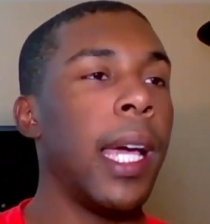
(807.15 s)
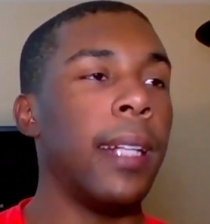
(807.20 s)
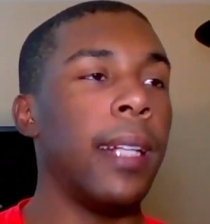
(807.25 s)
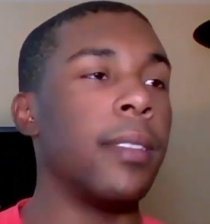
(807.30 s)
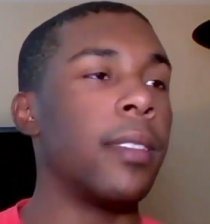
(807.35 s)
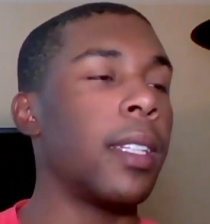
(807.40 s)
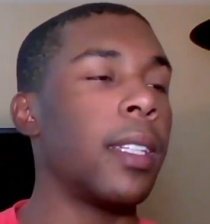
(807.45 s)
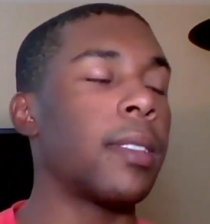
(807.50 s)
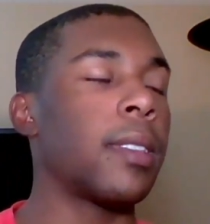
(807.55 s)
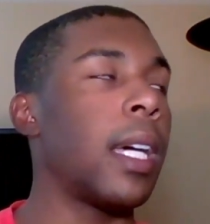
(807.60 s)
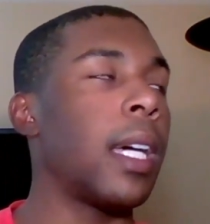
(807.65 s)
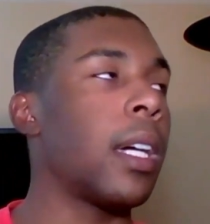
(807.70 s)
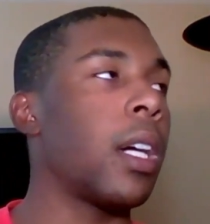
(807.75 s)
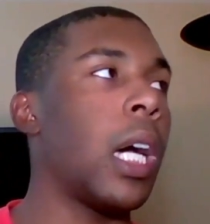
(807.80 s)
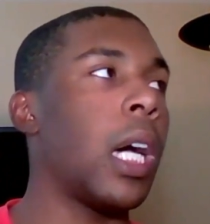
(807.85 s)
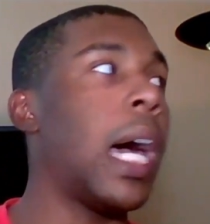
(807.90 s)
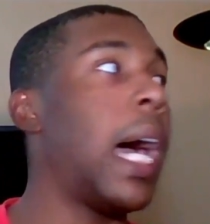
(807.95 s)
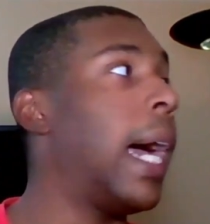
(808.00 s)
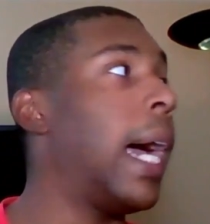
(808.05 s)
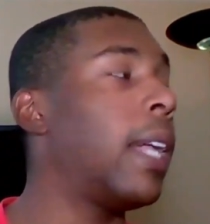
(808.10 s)
And Zeke's like,
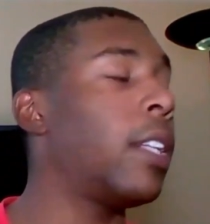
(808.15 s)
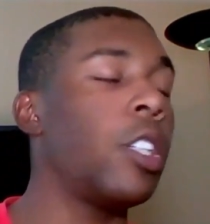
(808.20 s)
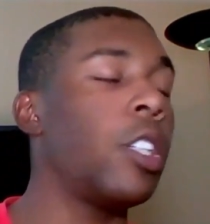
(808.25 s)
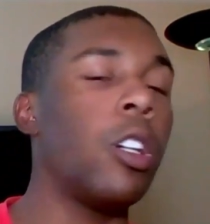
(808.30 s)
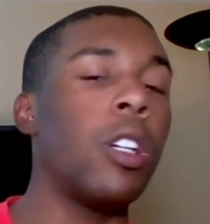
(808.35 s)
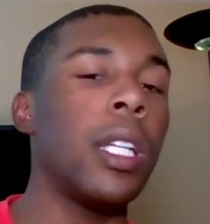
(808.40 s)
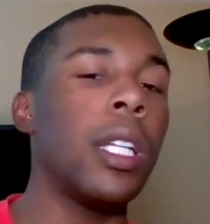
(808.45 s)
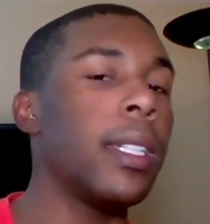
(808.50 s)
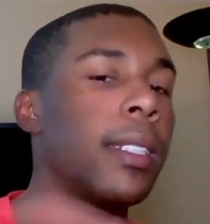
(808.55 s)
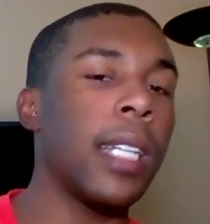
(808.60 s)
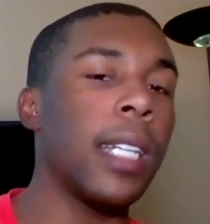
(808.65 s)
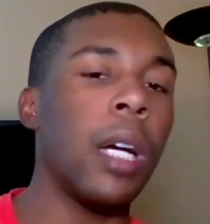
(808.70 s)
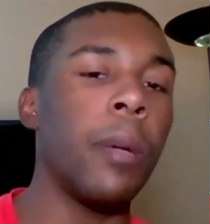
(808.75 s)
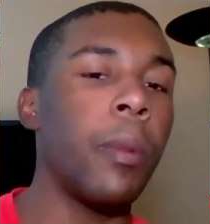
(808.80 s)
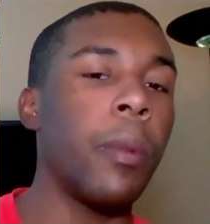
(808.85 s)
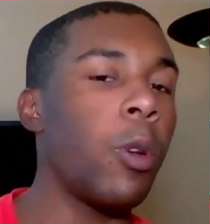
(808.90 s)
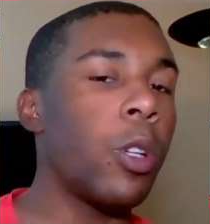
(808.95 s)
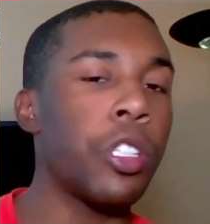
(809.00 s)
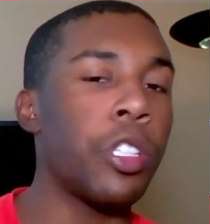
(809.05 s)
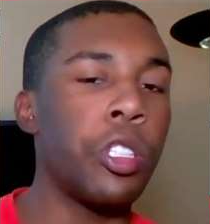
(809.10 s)
you don't need to
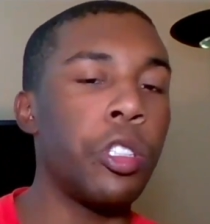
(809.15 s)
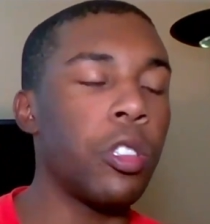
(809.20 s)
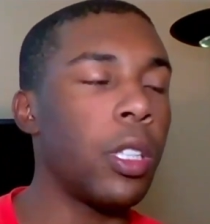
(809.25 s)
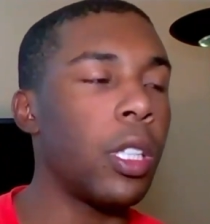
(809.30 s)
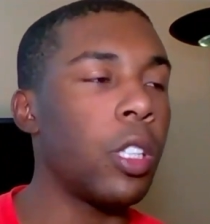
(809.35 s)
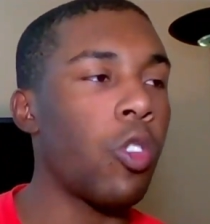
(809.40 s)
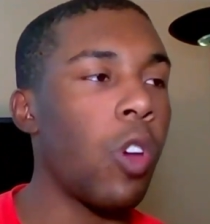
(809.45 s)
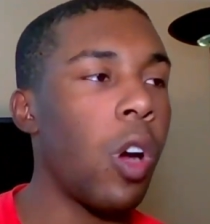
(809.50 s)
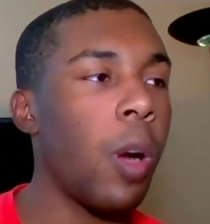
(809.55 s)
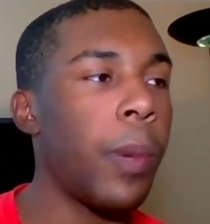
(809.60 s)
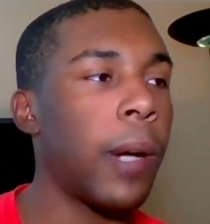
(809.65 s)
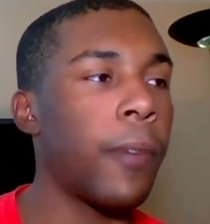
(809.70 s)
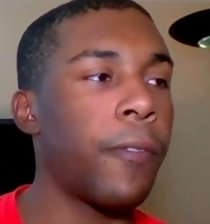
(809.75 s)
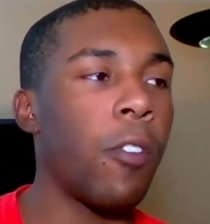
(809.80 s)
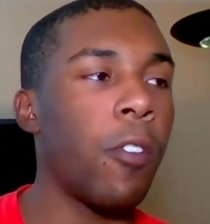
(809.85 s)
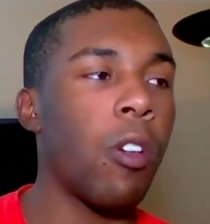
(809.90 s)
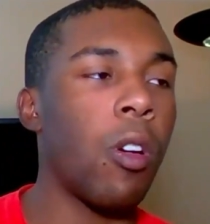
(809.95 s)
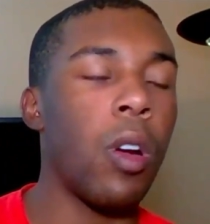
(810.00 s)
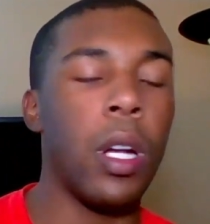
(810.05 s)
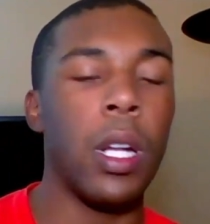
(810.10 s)
tell me what you're using this
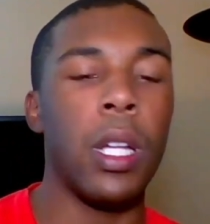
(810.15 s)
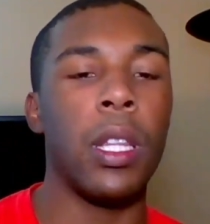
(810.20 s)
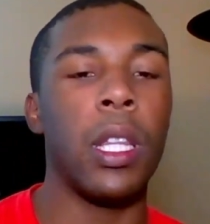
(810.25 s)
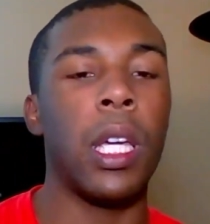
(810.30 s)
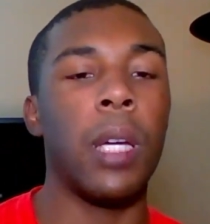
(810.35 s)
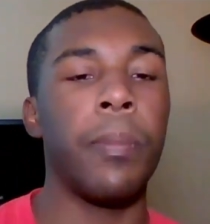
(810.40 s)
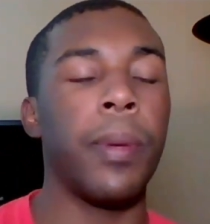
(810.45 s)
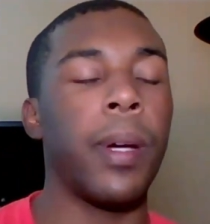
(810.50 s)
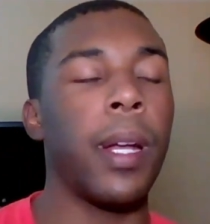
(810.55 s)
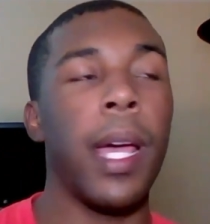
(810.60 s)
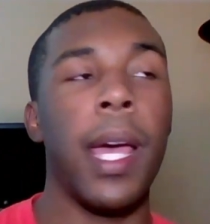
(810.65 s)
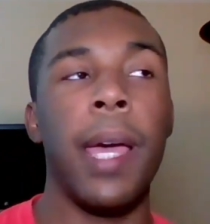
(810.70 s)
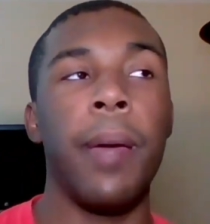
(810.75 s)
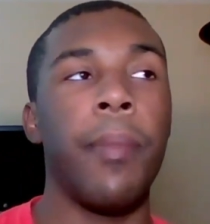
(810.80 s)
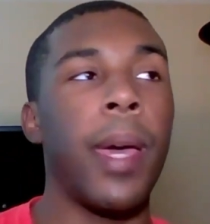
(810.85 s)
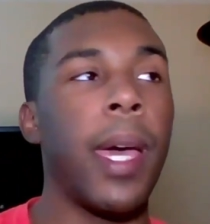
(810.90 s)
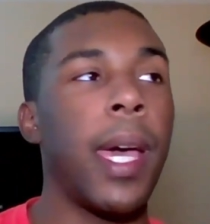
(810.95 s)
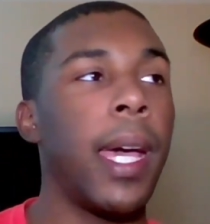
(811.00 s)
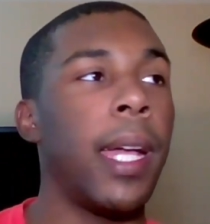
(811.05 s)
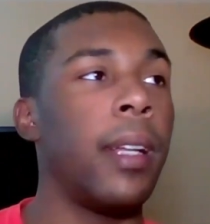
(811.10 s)
robot for or anything, but
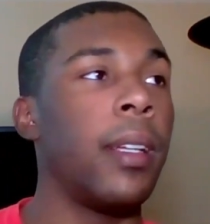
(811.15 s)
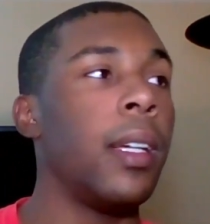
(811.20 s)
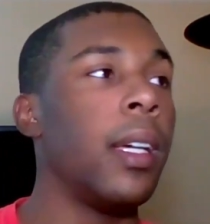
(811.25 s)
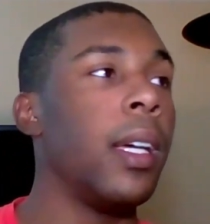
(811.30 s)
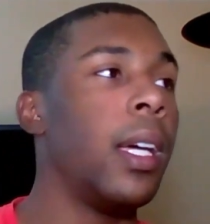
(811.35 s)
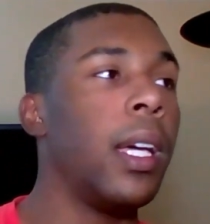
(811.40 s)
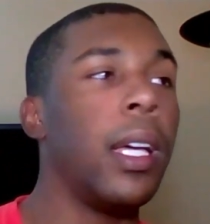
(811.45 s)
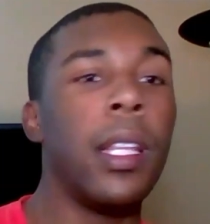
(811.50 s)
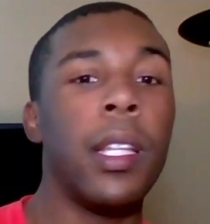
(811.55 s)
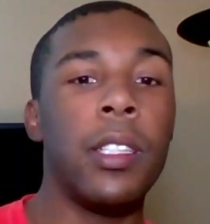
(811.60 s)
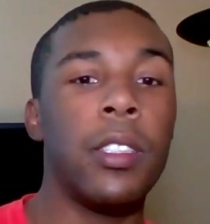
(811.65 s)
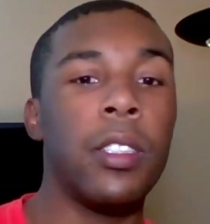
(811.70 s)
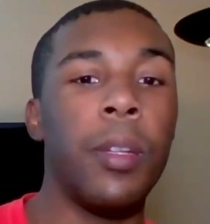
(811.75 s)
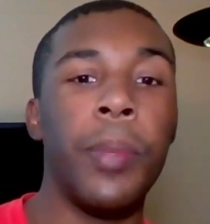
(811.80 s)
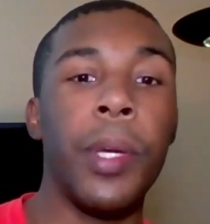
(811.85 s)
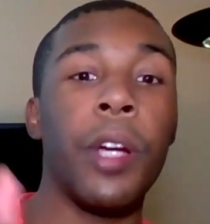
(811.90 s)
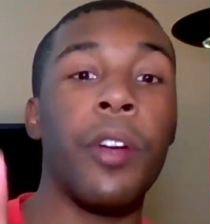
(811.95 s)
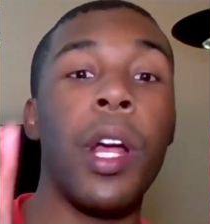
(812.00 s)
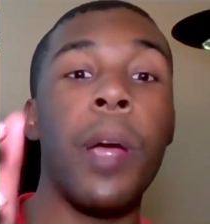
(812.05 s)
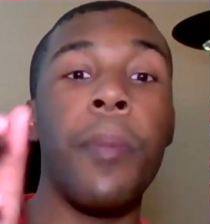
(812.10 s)
hey man, this is
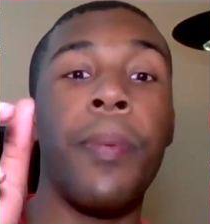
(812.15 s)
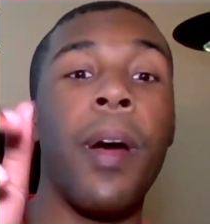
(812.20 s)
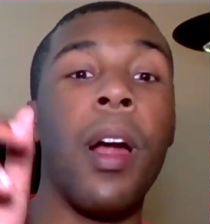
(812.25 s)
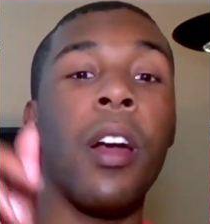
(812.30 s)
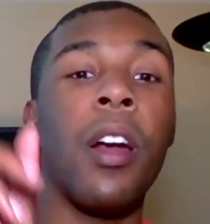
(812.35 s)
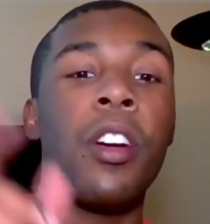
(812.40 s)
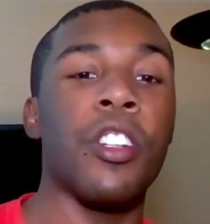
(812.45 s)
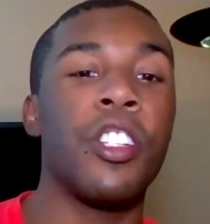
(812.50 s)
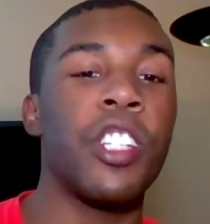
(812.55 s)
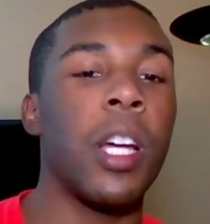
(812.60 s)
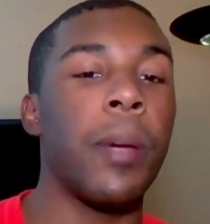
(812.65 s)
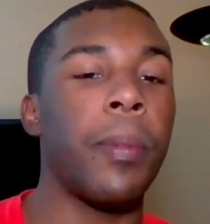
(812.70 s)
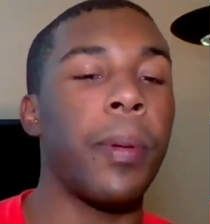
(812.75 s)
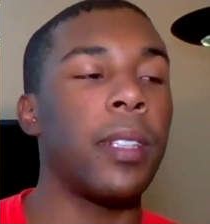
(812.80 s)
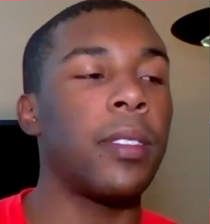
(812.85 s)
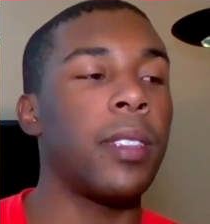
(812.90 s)
going to be a great partnership.